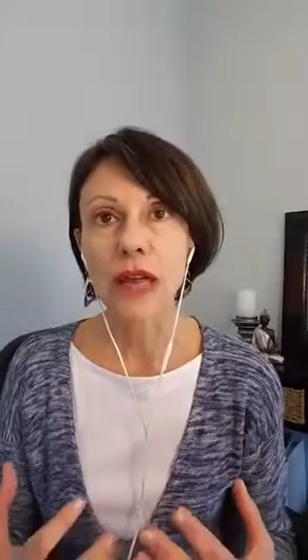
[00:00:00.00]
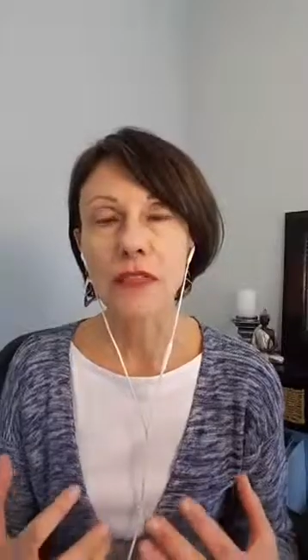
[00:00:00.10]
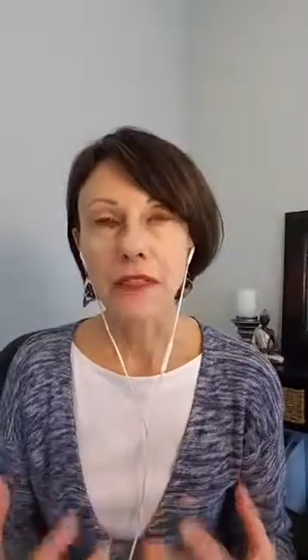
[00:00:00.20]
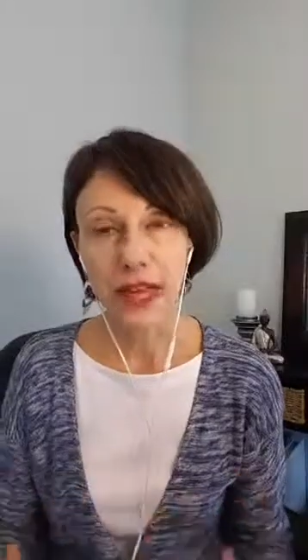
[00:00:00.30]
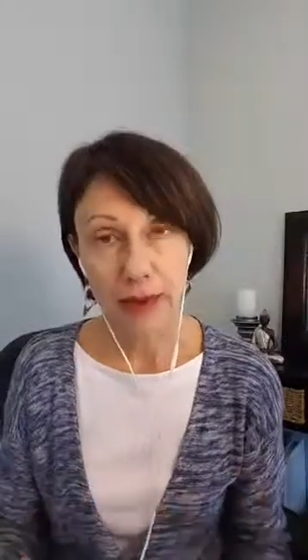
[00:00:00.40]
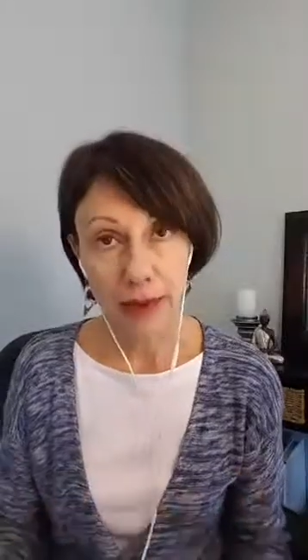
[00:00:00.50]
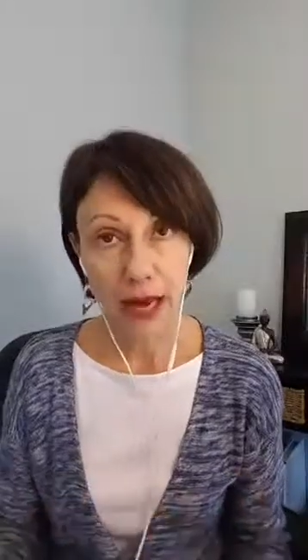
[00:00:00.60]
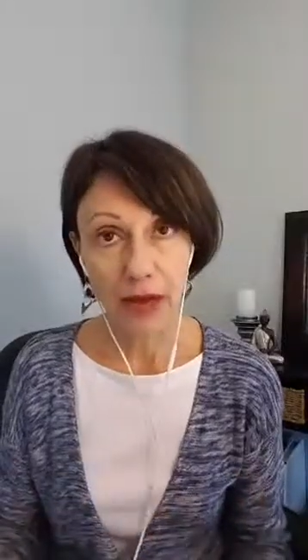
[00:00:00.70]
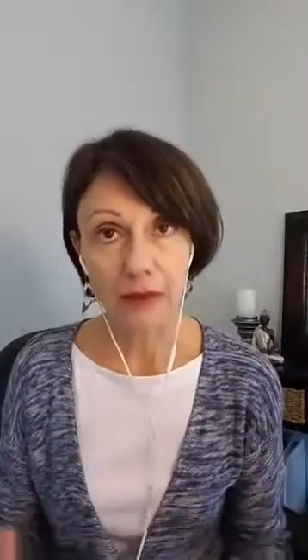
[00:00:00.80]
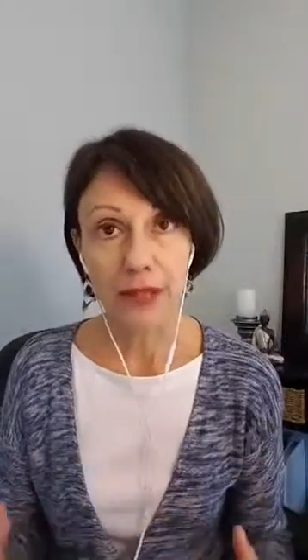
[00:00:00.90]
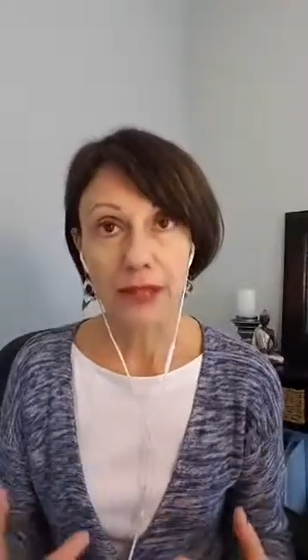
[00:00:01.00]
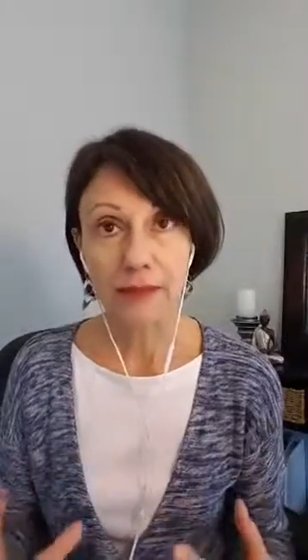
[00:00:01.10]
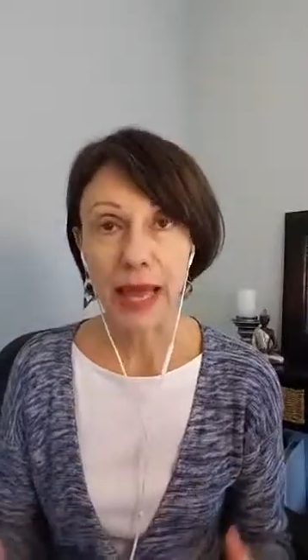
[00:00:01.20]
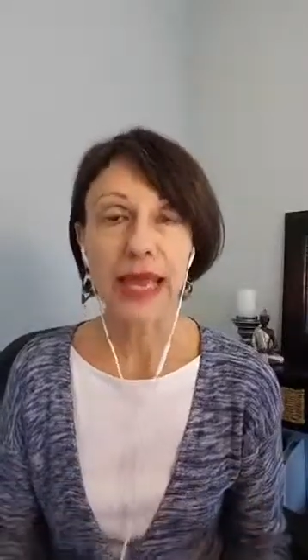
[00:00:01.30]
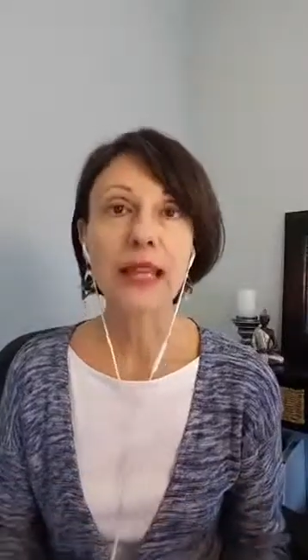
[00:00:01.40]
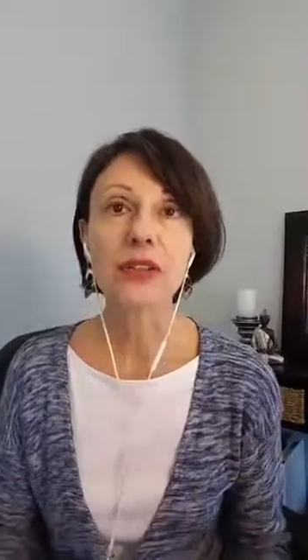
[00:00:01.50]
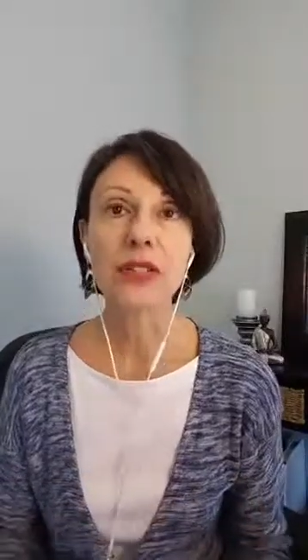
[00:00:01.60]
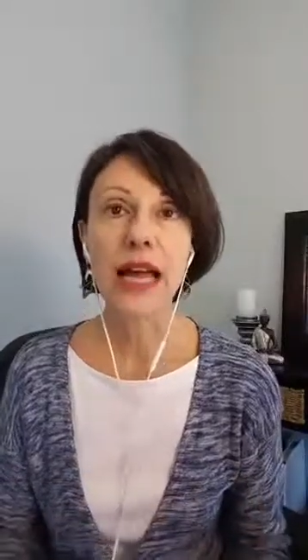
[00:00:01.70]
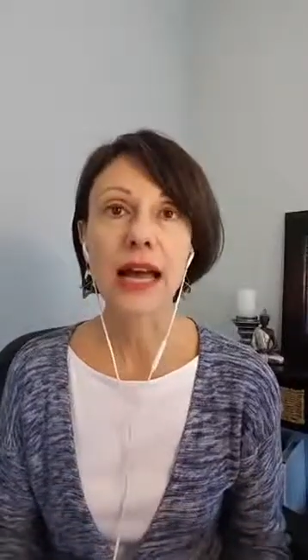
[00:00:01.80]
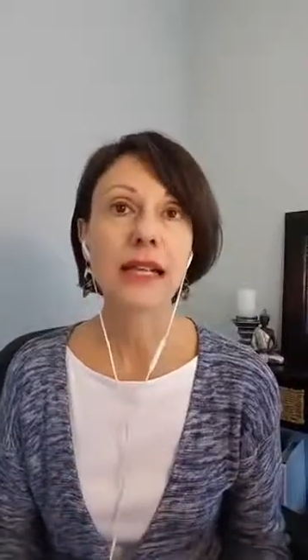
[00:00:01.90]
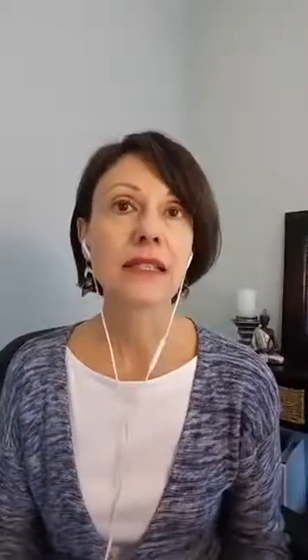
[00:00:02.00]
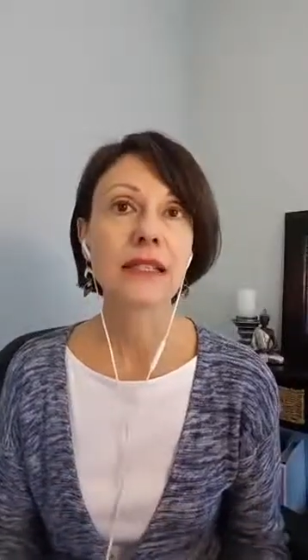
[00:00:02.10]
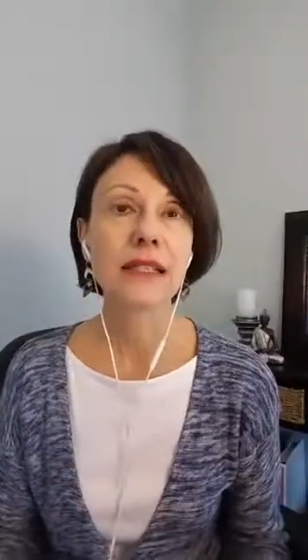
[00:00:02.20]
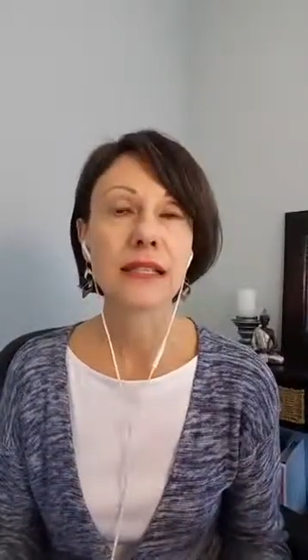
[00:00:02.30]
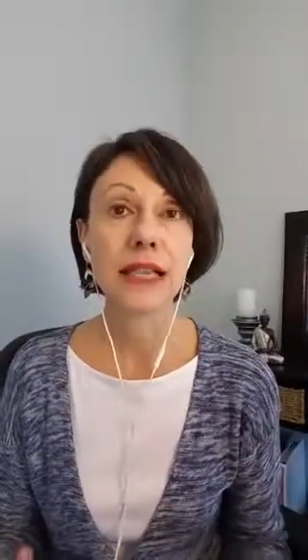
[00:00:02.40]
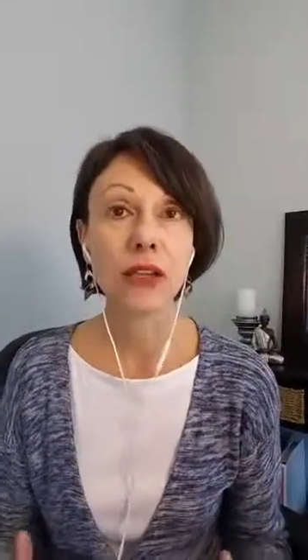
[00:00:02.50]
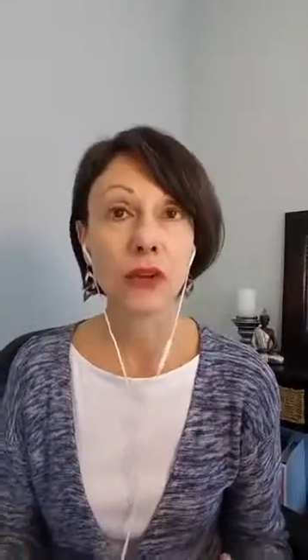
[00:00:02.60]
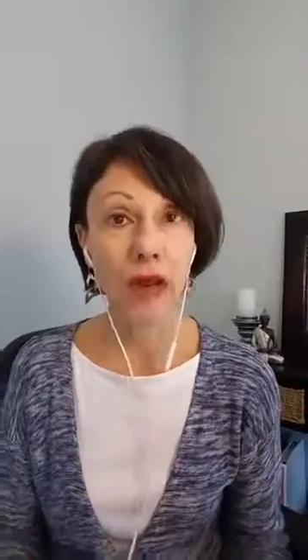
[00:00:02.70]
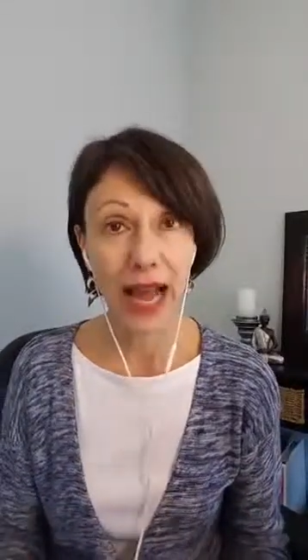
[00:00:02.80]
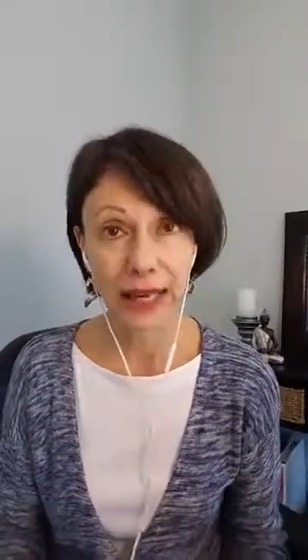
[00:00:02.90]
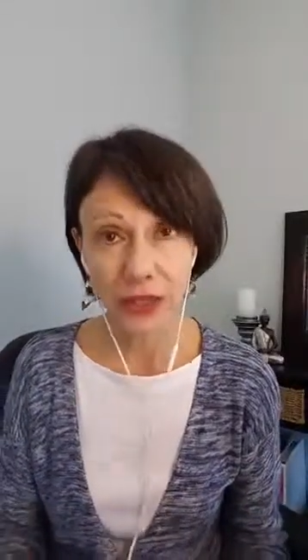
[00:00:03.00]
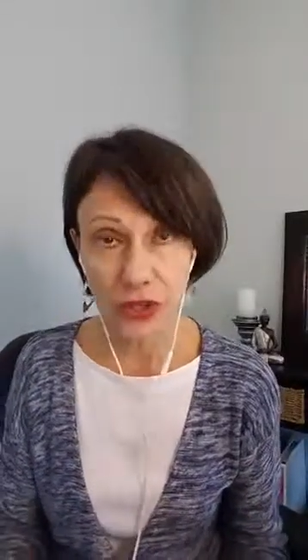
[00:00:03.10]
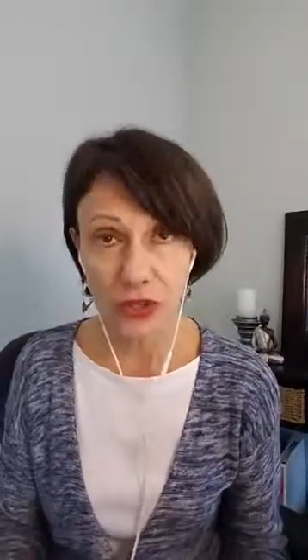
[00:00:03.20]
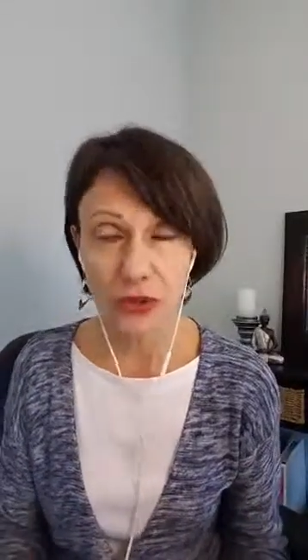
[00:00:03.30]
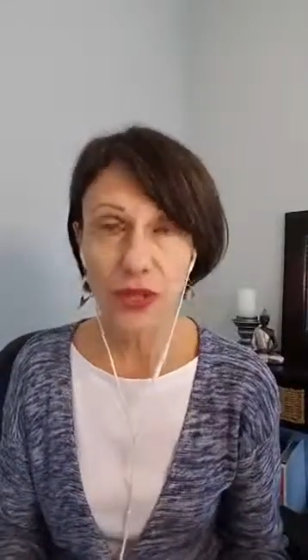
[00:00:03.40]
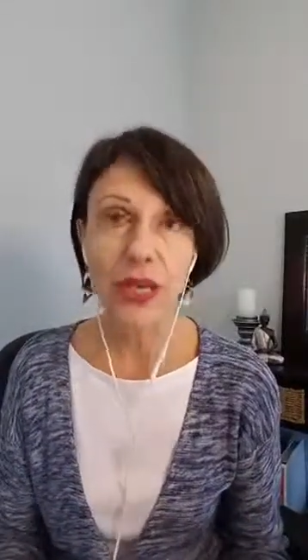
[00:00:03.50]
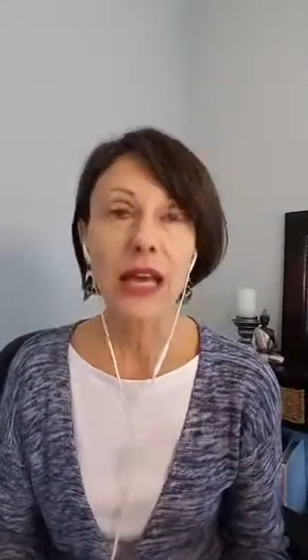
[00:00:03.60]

think about paying your taxes in gratitude,